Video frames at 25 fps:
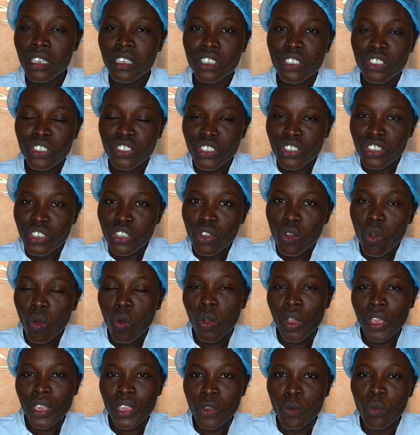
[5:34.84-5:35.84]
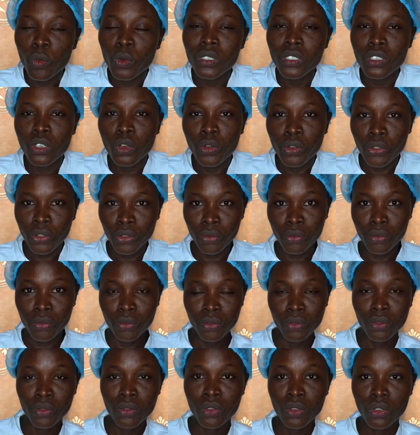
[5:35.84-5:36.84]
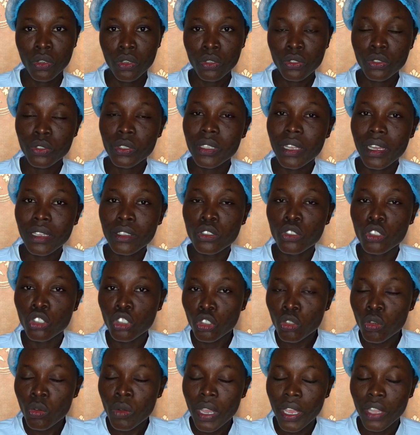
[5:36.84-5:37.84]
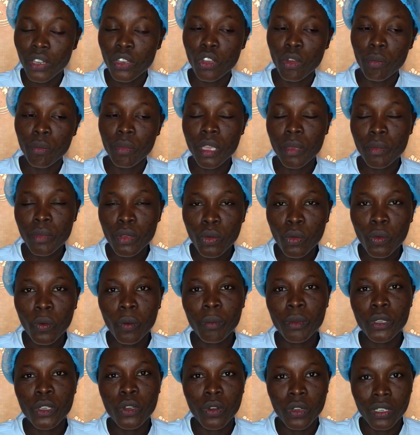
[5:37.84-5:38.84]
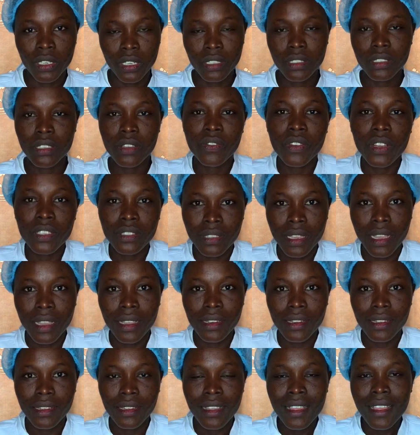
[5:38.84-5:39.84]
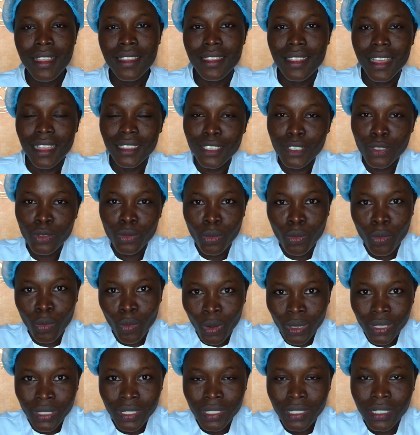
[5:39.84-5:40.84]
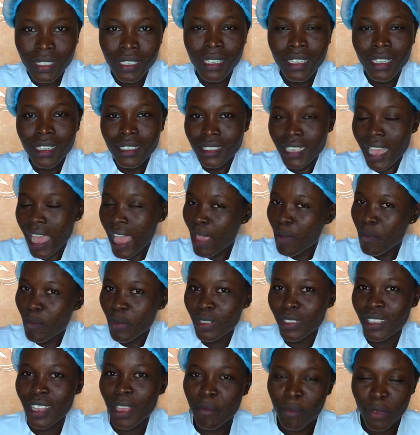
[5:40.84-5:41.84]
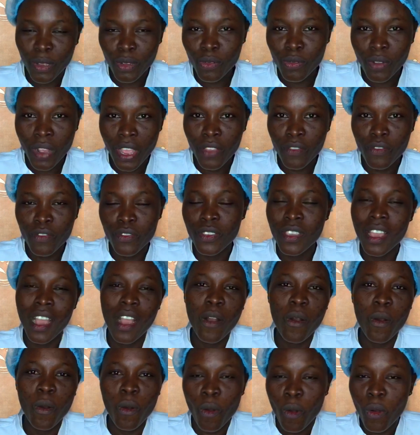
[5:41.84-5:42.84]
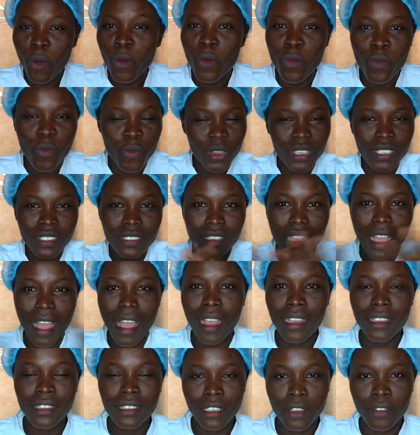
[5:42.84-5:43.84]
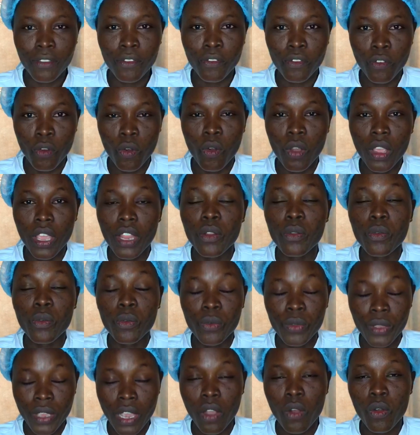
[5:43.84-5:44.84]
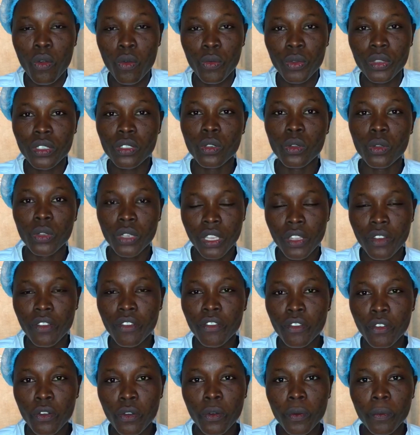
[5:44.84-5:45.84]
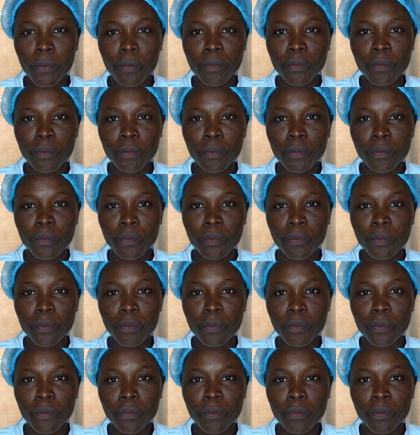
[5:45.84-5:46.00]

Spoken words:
She or he will tell you, so that you and your baby will be on the safer side. That is what time with the midwife we are always asking for and we are always looking for.